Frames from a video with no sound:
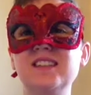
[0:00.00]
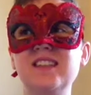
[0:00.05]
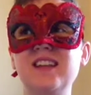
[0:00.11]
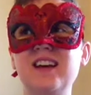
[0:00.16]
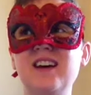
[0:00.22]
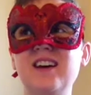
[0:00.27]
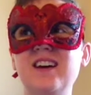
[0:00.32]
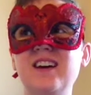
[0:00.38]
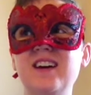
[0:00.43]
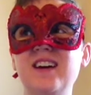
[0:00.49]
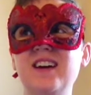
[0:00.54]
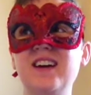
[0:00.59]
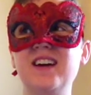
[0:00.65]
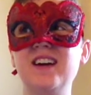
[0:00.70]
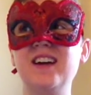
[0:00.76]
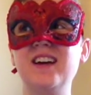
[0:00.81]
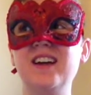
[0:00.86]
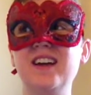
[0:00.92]
that
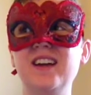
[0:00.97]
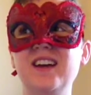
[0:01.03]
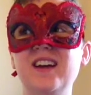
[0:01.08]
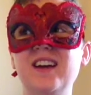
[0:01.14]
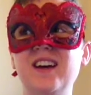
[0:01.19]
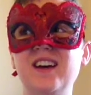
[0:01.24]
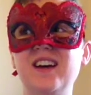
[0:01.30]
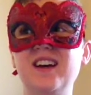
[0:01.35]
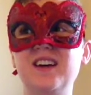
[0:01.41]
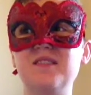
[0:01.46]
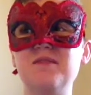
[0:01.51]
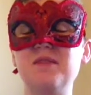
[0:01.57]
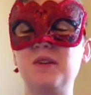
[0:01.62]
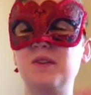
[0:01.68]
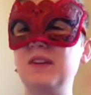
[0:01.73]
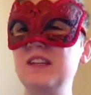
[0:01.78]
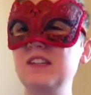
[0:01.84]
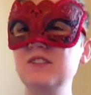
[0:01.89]
I
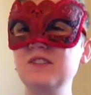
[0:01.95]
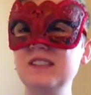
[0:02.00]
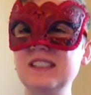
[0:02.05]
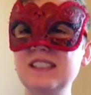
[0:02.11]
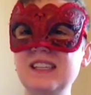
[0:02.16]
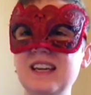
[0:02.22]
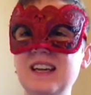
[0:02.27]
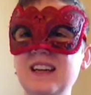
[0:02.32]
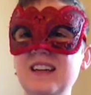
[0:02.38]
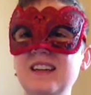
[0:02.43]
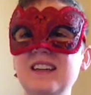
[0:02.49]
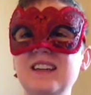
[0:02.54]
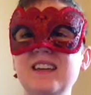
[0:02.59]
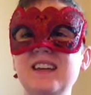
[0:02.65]
found interesting